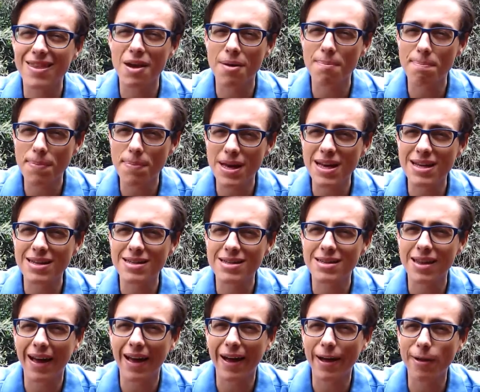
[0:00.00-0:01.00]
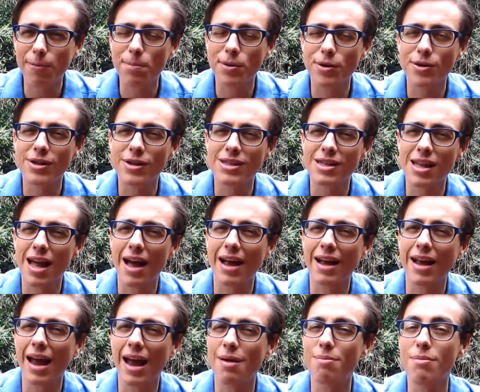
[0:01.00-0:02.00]
their best, the helper is
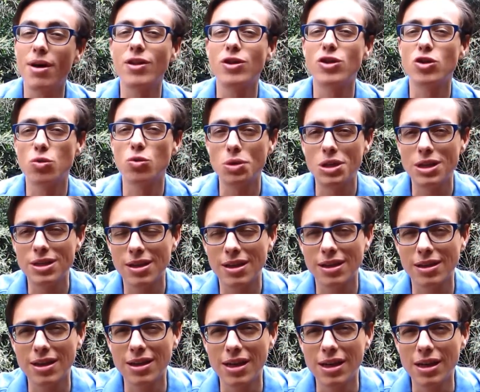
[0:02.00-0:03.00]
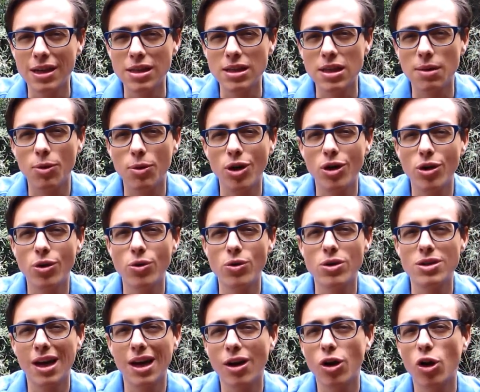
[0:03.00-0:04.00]
like a Mother Teresa, someone
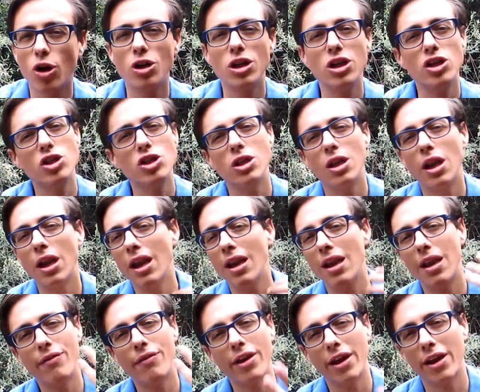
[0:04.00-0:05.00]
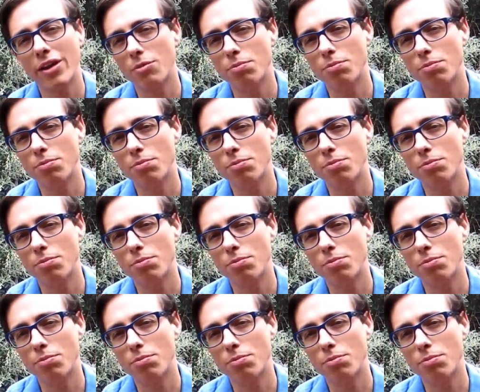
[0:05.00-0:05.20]
who's unconditionally loving other